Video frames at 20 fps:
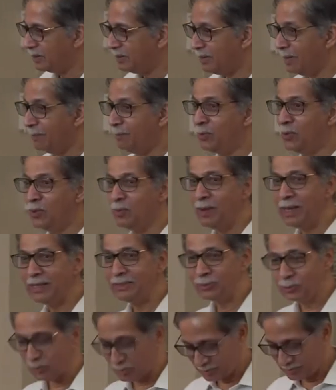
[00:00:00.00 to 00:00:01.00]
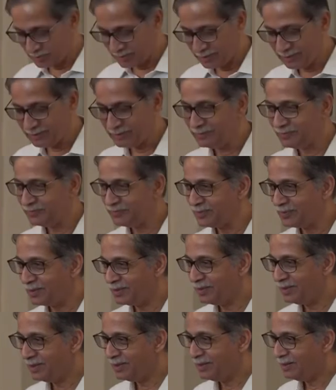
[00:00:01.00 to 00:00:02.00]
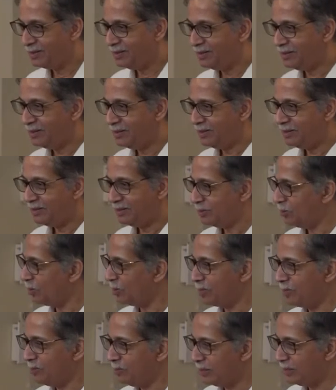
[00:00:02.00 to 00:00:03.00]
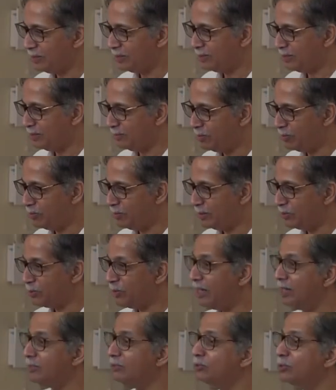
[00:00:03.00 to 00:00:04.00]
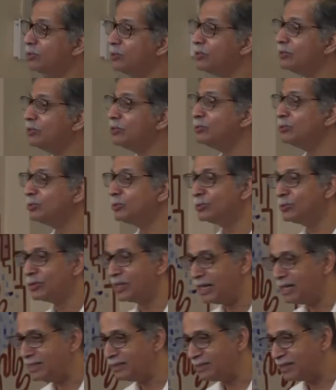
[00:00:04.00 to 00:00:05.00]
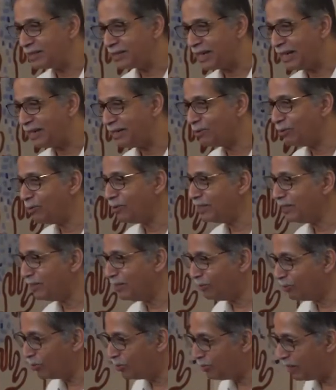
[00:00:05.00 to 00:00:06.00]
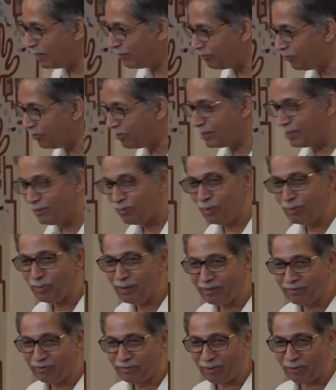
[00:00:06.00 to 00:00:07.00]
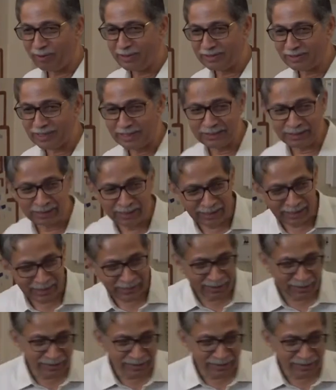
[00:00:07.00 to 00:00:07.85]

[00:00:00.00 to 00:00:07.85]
W by 2, see? total weight is W by 2 and so you two guys are carrying only W by 4, W by 4. Is that the correct